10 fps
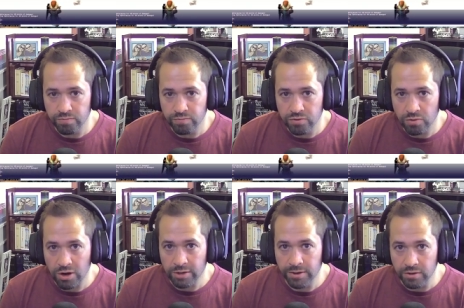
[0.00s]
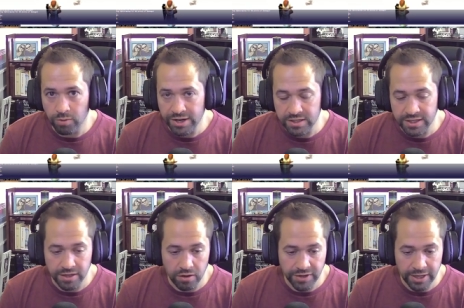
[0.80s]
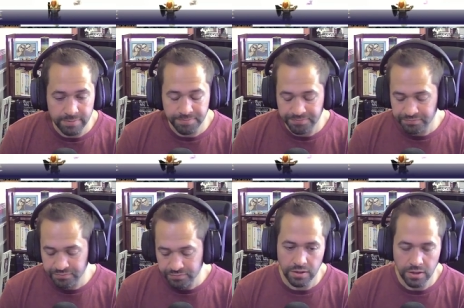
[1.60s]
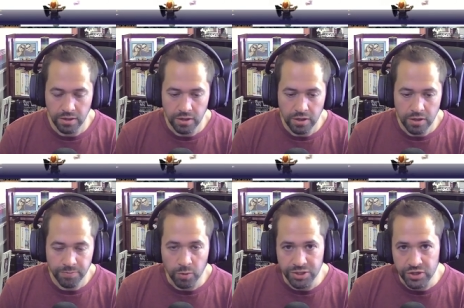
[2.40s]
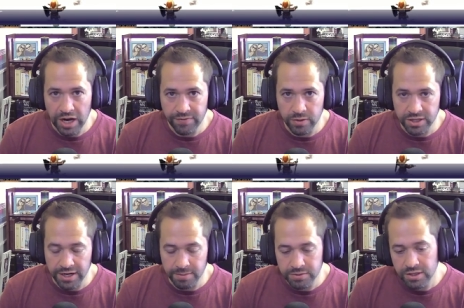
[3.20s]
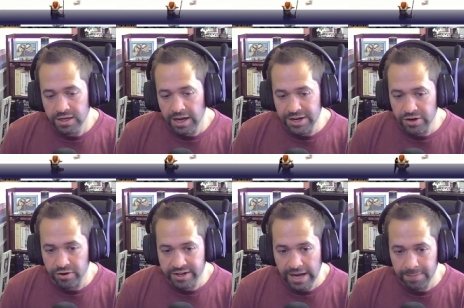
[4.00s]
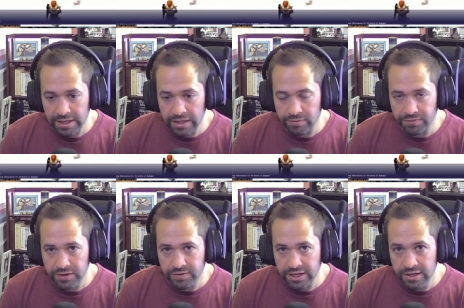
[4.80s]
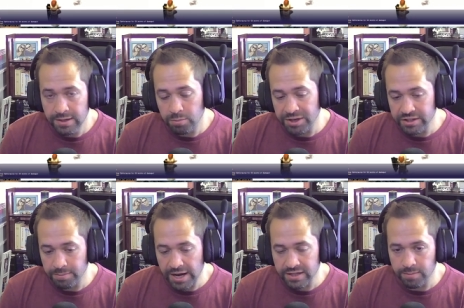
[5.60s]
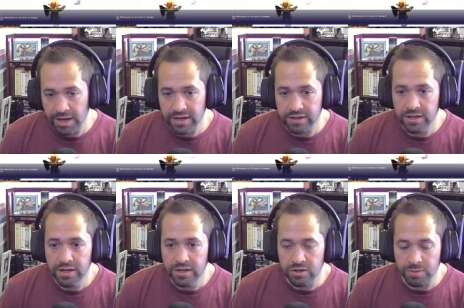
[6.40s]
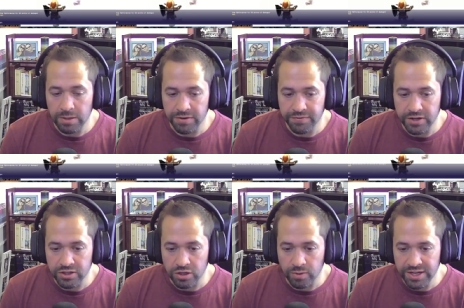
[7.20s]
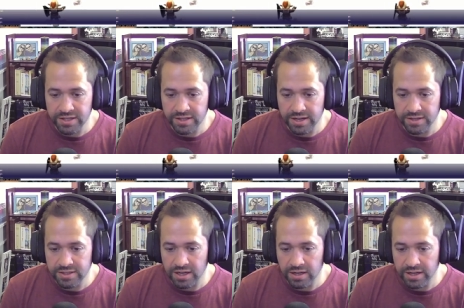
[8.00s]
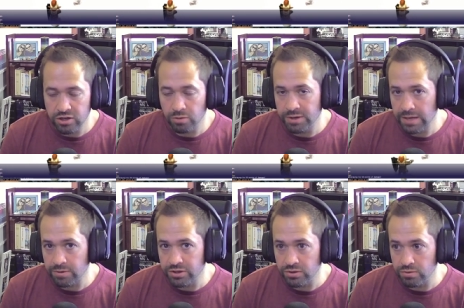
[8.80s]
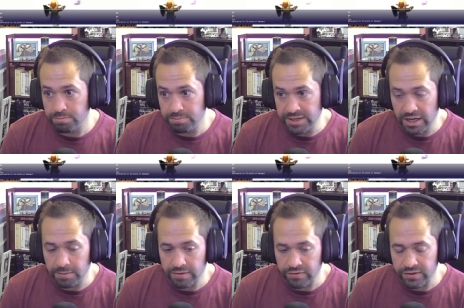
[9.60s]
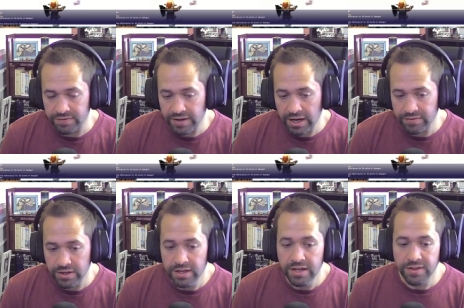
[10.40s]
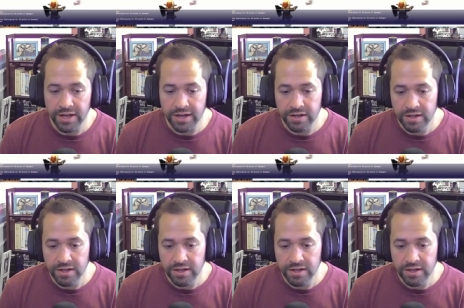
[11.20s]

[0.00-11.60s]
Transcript: the recommended ways to get all that. Once you have those items and you're capped at level 50, bring them back to Matt, you'll be able to finish the quest, and then suddenly you'll be able to become level 55. Then